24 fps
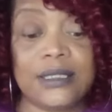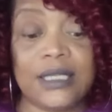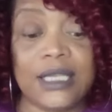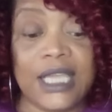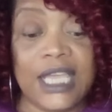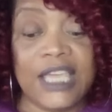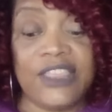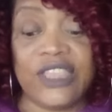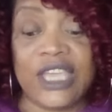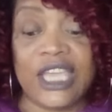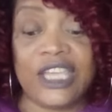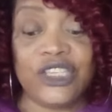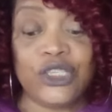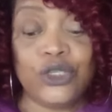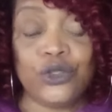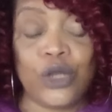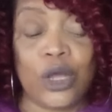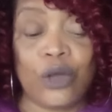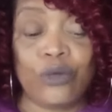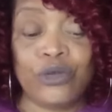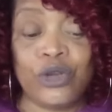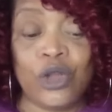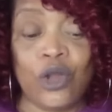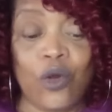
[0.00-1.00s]
And you
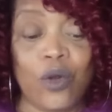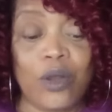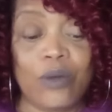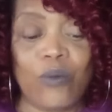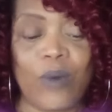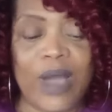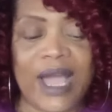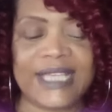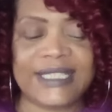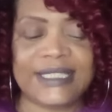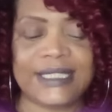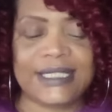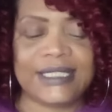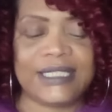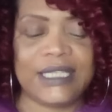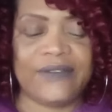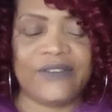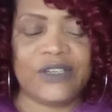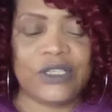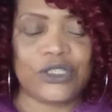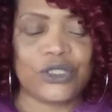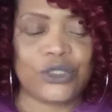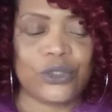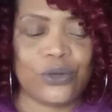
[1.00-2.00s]
don't know it. Why is the
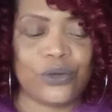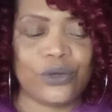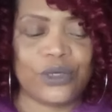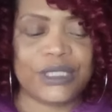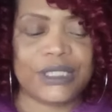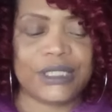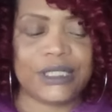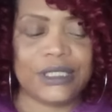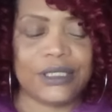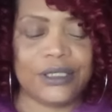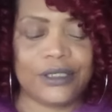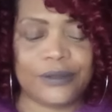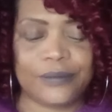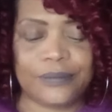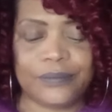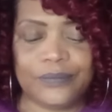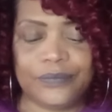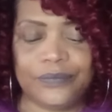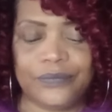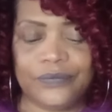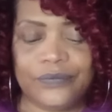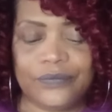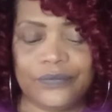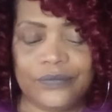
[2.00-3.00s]
Seven of Swords here?
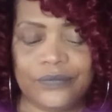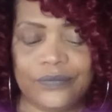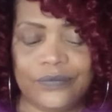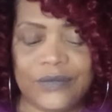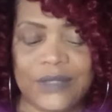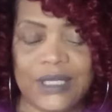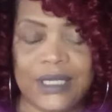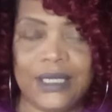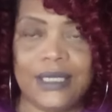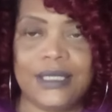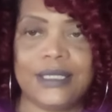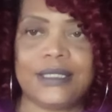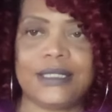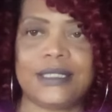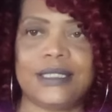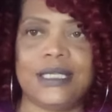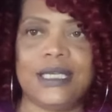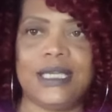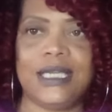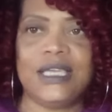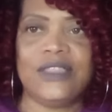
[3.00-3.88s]
See,